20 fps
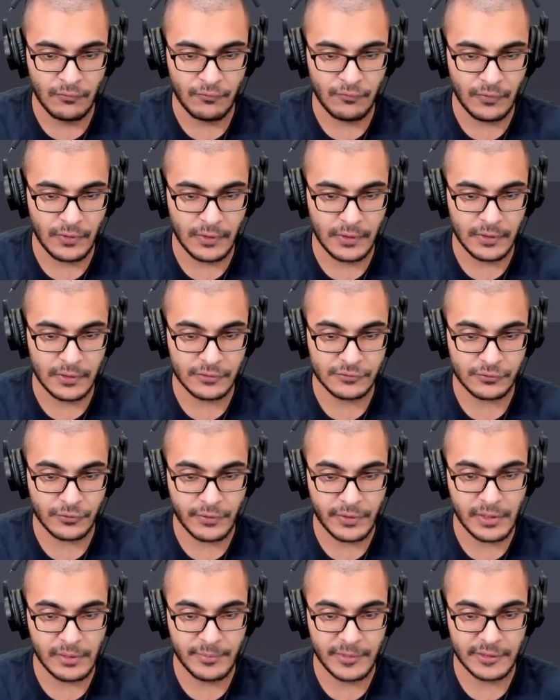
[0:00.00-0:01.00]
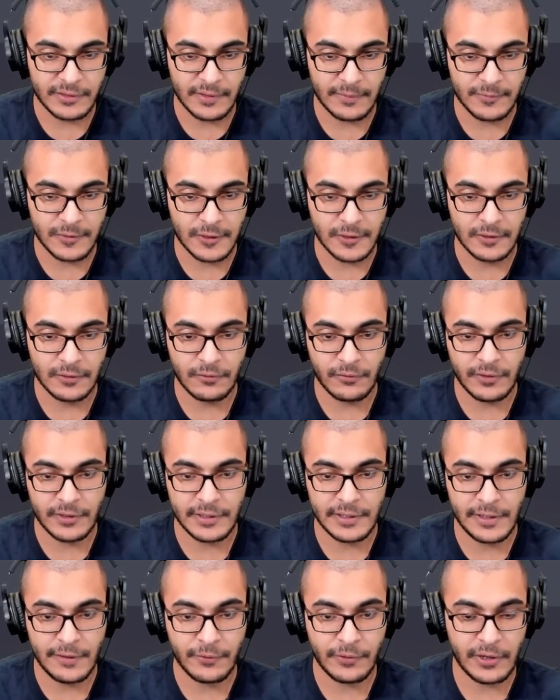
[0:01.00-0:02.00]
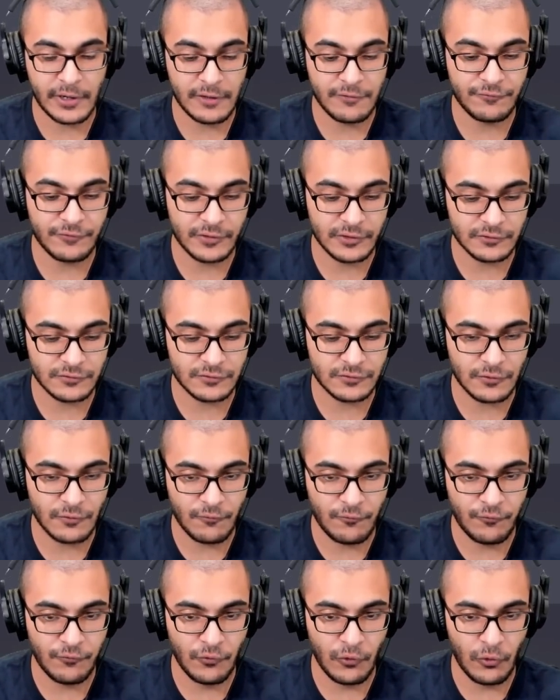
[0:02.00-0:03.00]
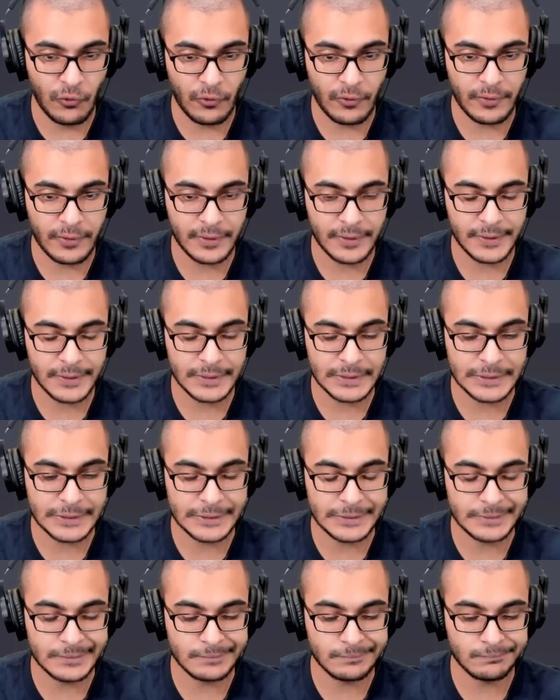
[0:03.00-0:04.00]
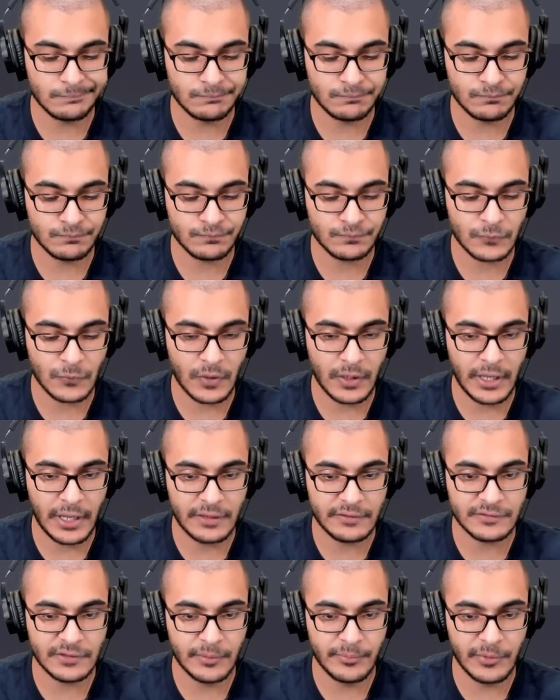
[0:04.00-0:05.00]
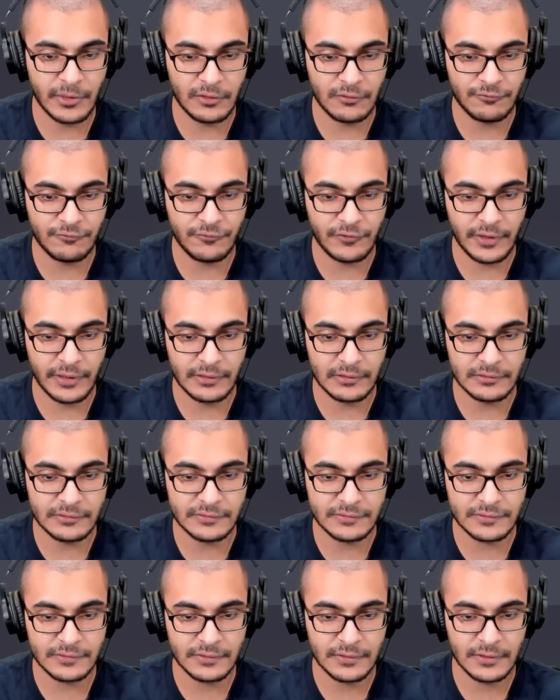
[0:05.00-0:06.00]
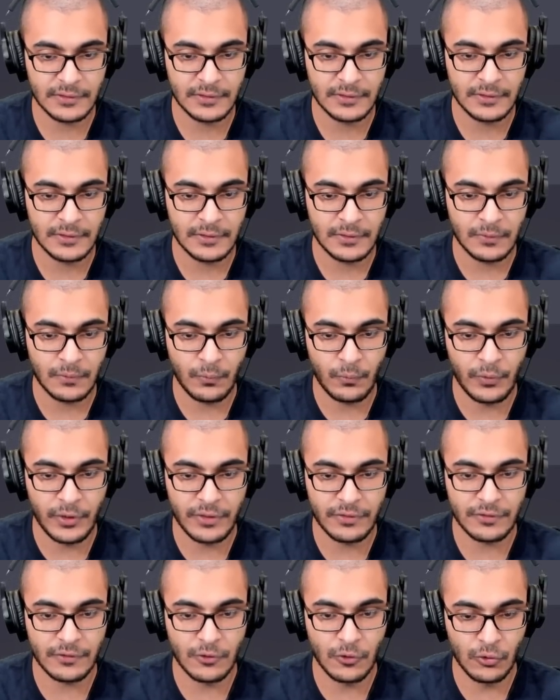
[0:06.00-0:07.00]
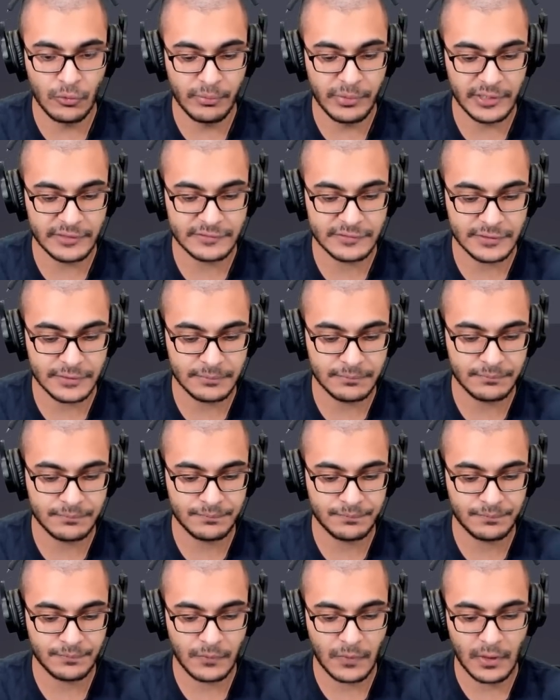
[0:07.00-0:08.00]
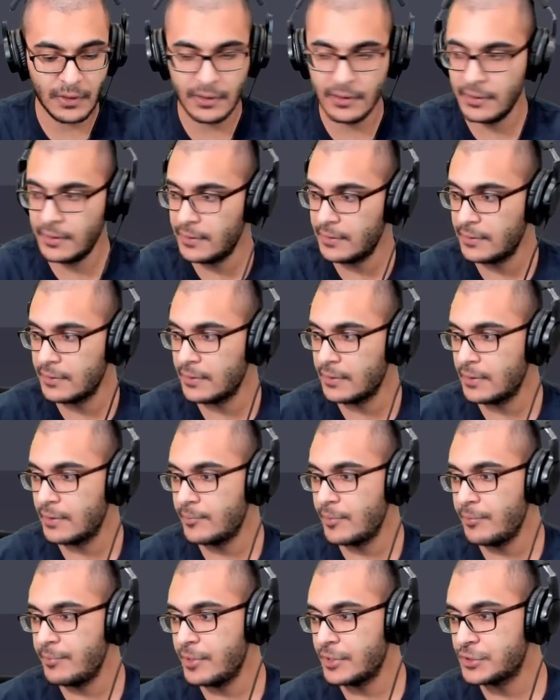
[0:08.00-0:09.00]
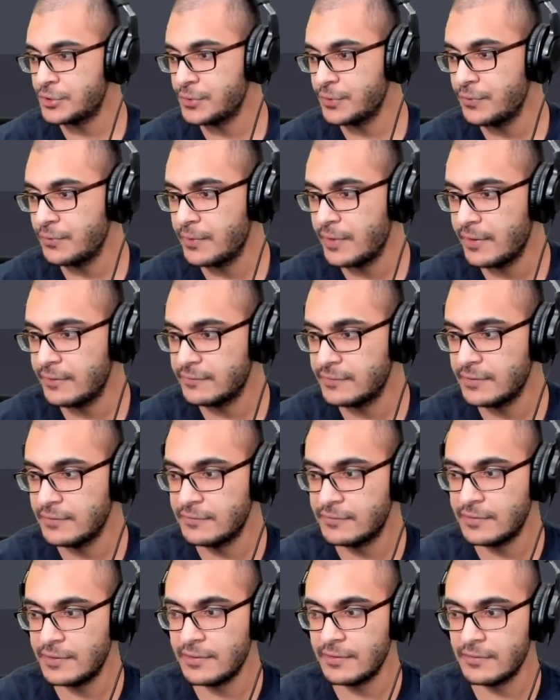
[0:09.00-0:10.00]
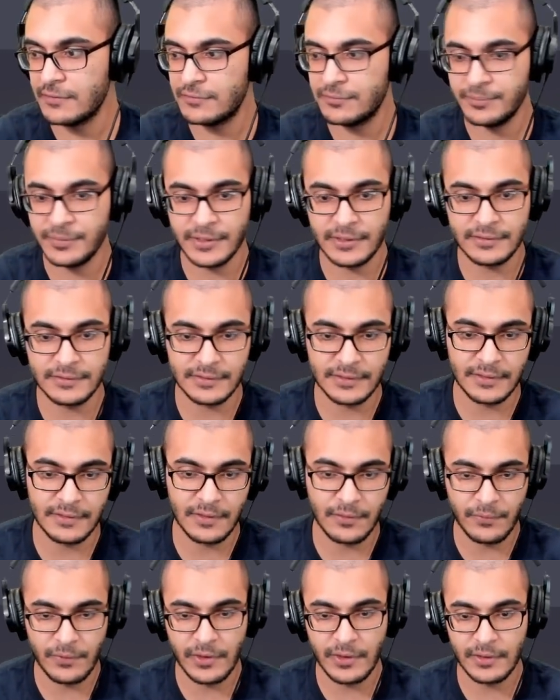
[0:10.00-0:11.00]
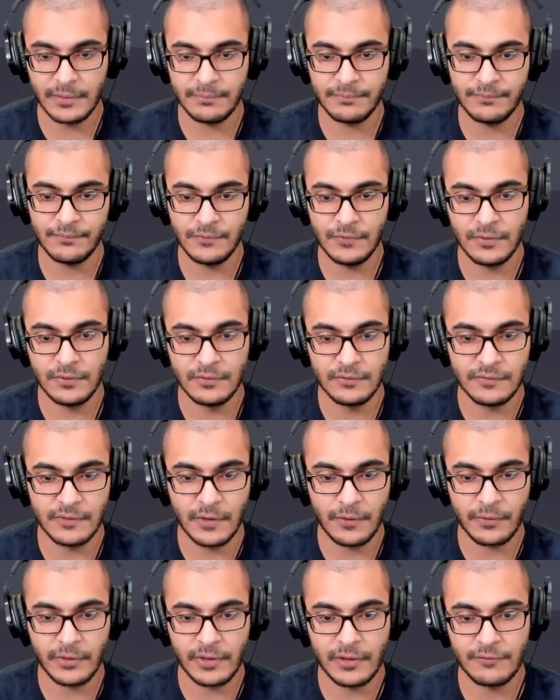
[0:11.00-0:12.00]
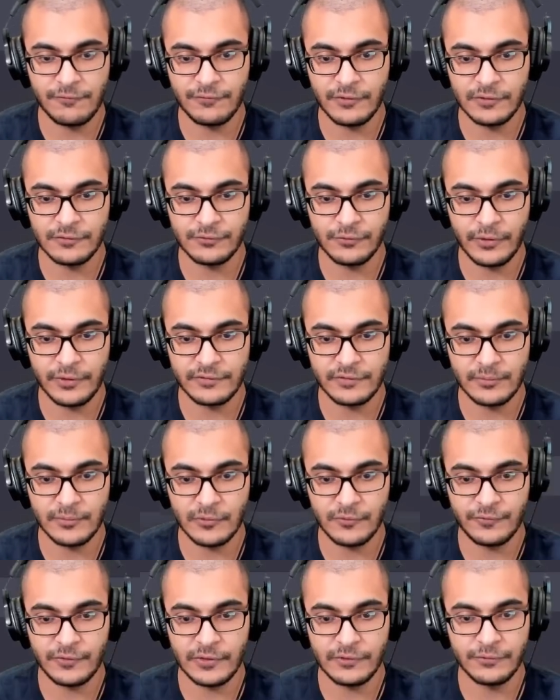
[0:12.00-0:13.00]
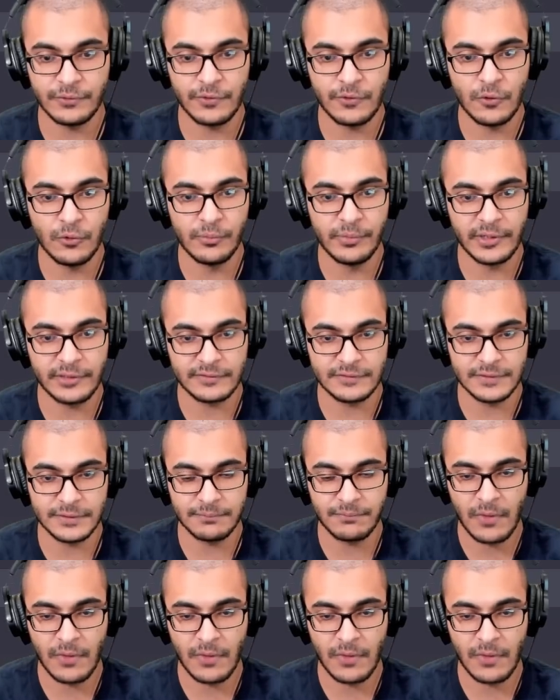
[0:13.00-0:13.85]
Sorry, let me type that in correctly. How can I fuzz for XML files with GoBuster? And let me make sure you guys can see this, but there we are. You can see how can I fuzz for XML files with GoBuster.